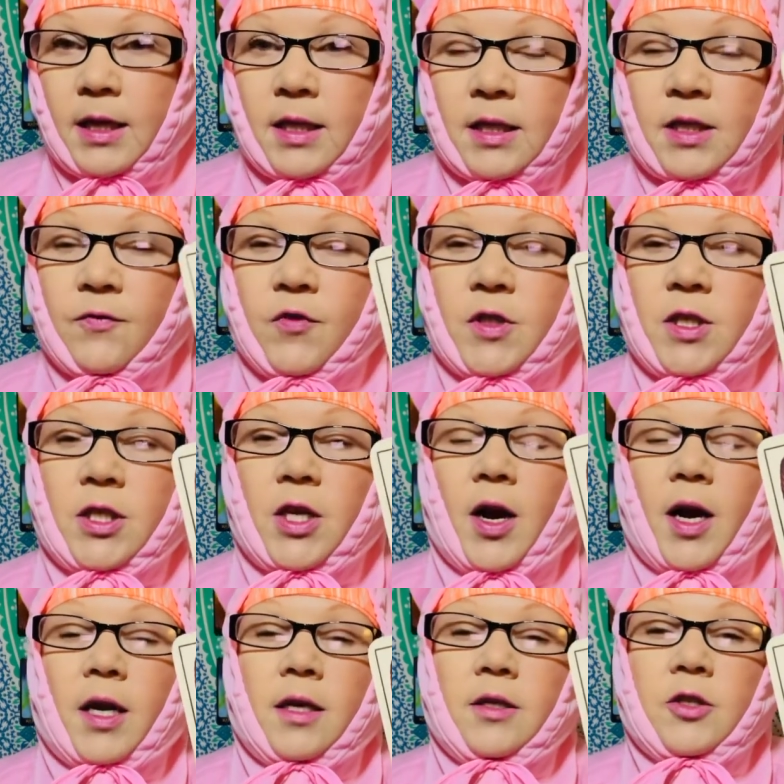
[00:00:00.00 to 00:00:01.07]
this
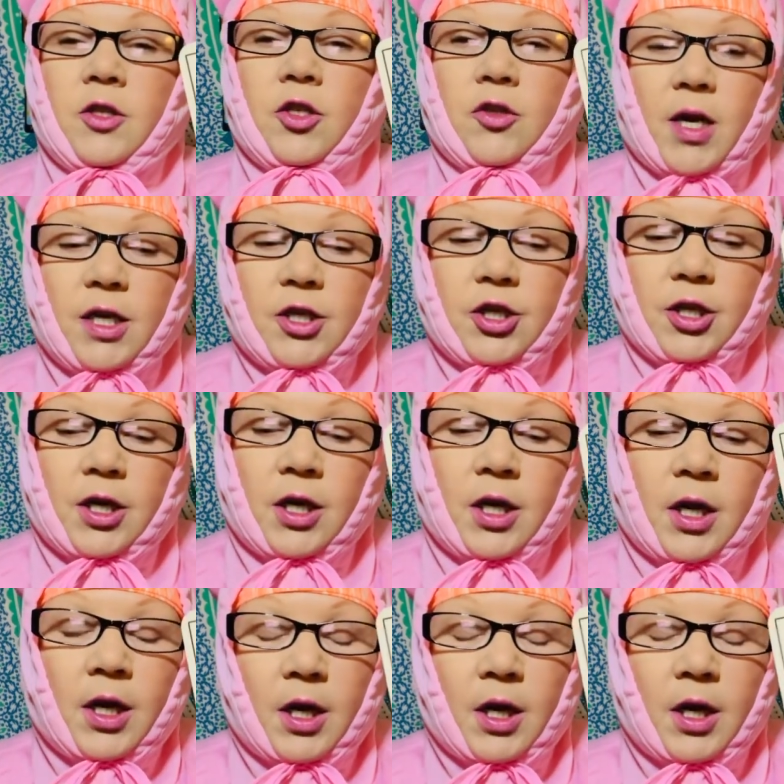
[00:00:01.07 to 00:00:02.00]
facade and structure.